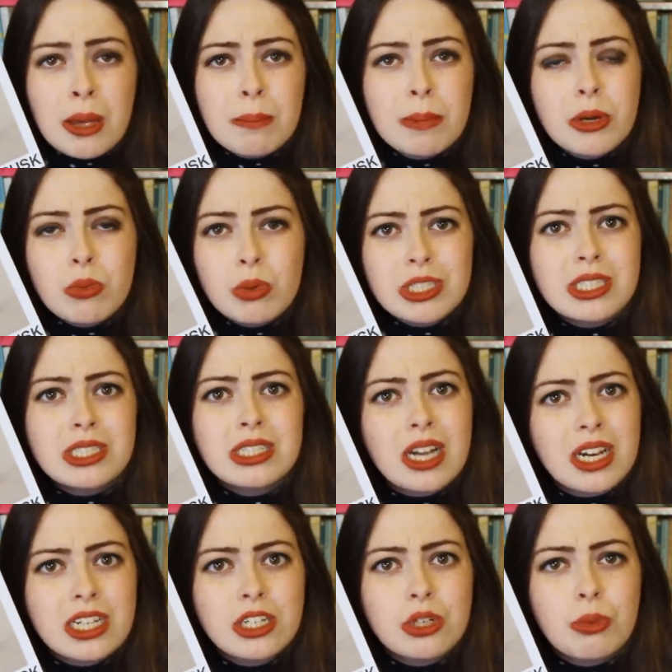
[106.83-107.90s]
but it wasn't
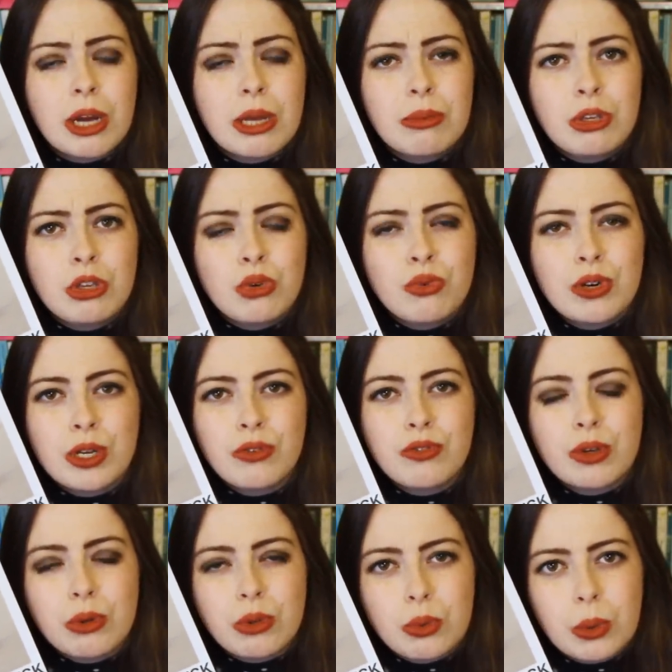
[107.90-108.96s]
done in a way where you really
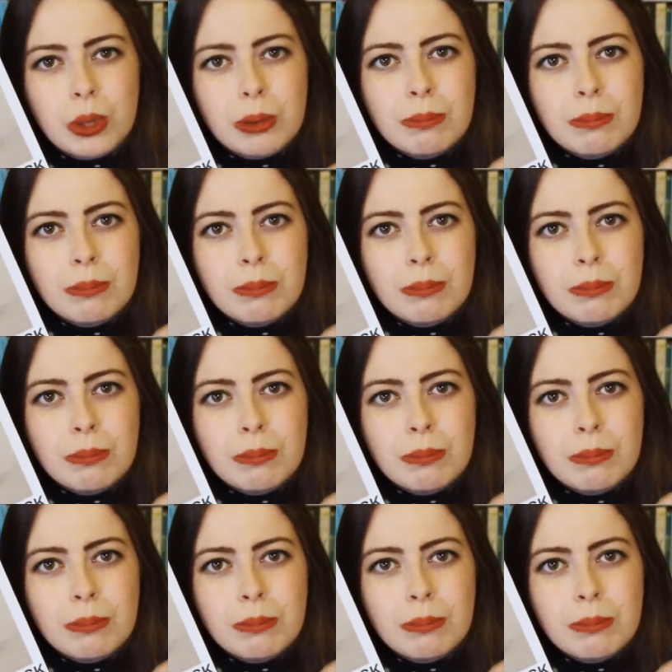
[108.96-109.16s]
felt you were